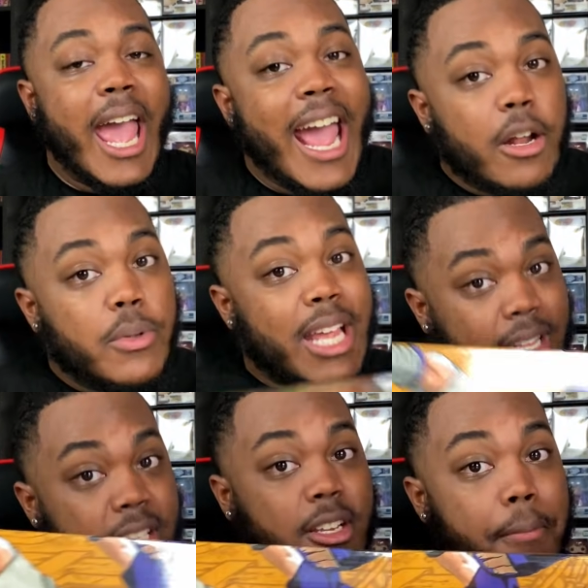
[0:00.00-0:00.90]
And it was
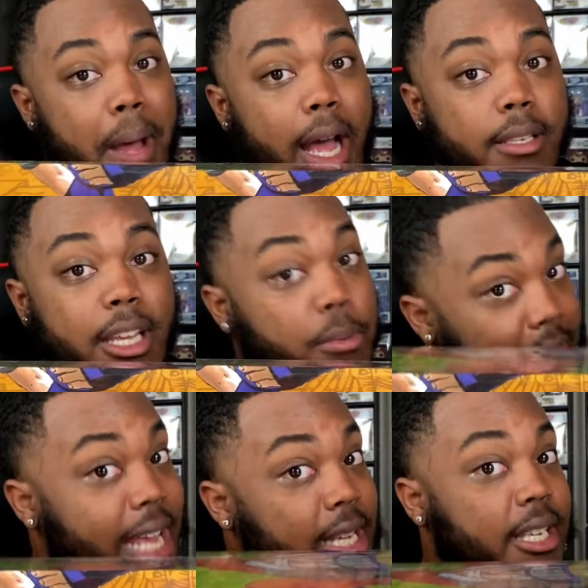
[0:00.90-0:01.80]
like this on the
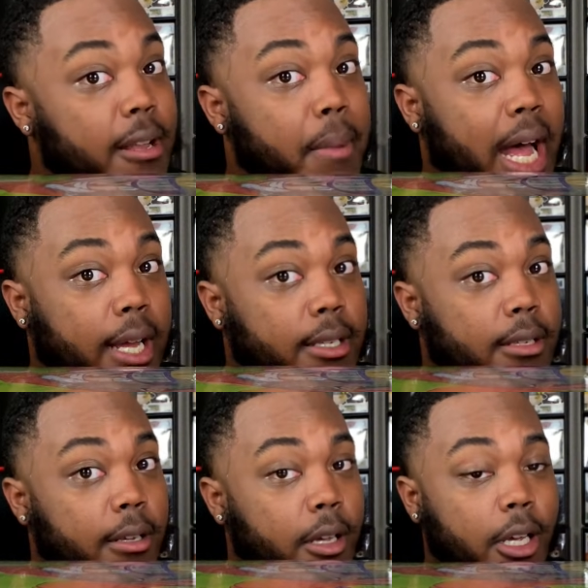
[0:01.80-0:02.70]
box.